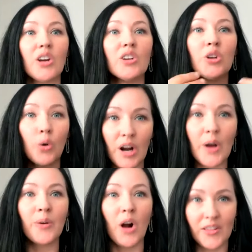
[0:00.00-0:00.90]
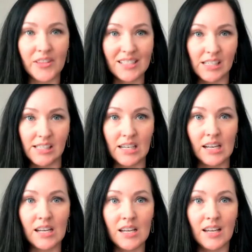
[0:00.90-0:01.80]
your own
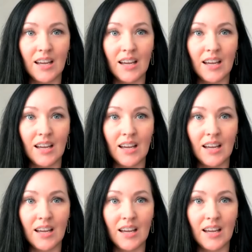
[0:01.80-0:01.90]
authenticity